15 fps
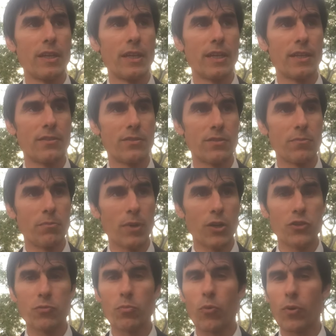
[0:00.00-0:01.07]
It's
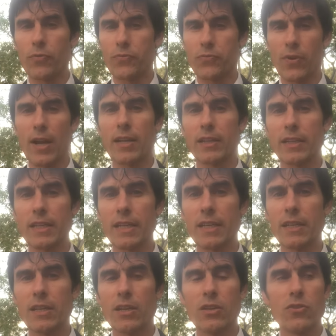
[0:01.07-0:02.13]
much more friendly
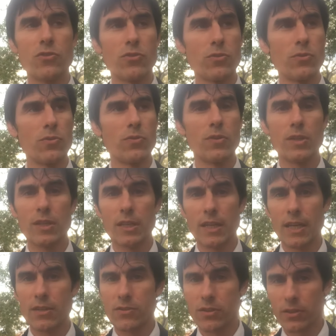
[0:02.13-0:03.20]
to the
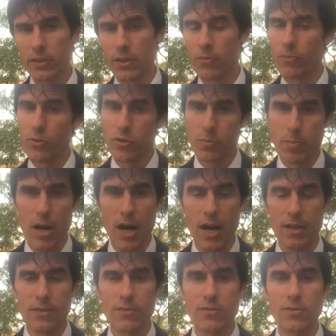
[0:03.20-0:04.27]
insulin
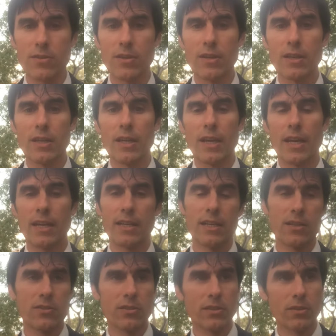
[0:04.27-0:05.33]
response and
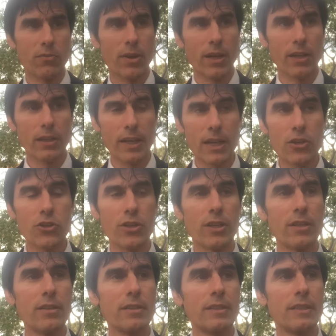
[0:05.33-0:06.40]
insulin
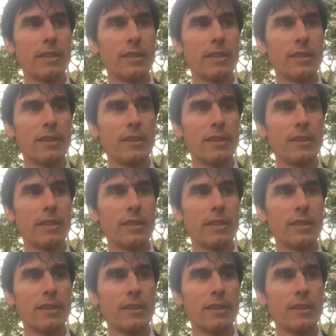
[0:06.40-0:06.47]
regulation.